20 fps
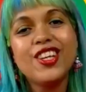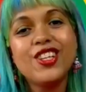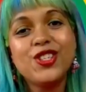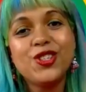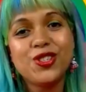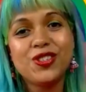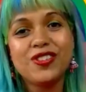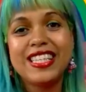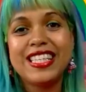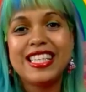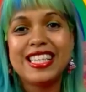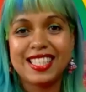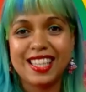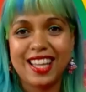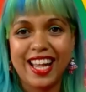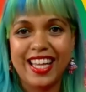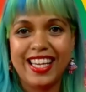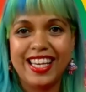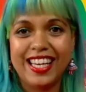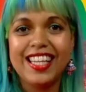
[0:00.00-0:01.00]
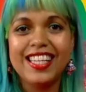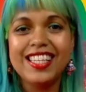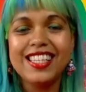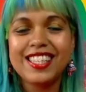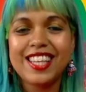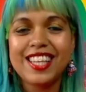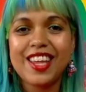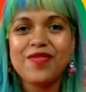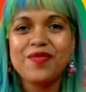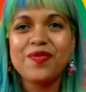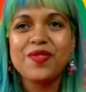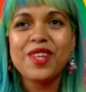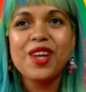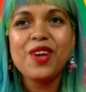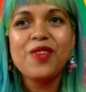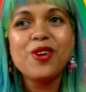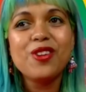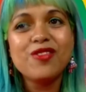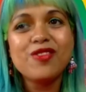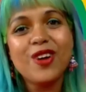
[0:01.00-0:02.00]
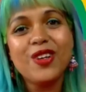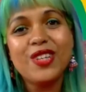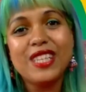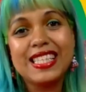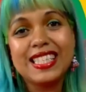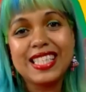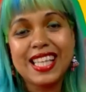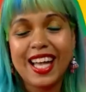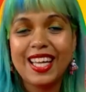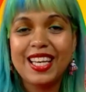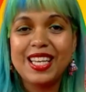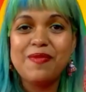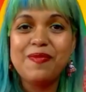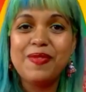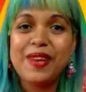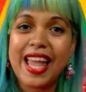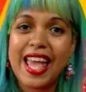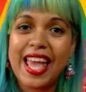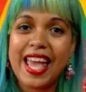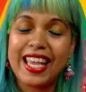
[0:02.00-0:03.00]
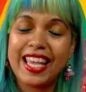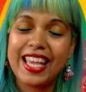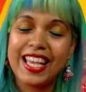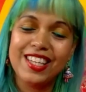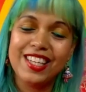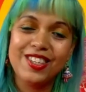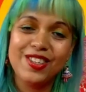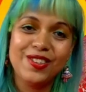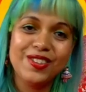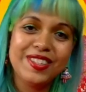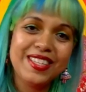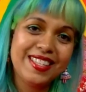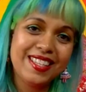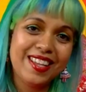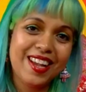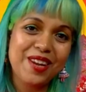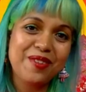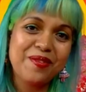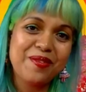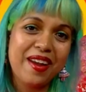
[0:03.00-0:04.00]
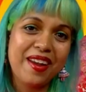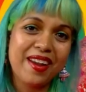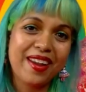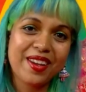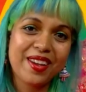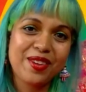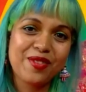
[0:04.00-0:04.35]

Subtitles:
jewellery designer, so what role does colour play in your design work?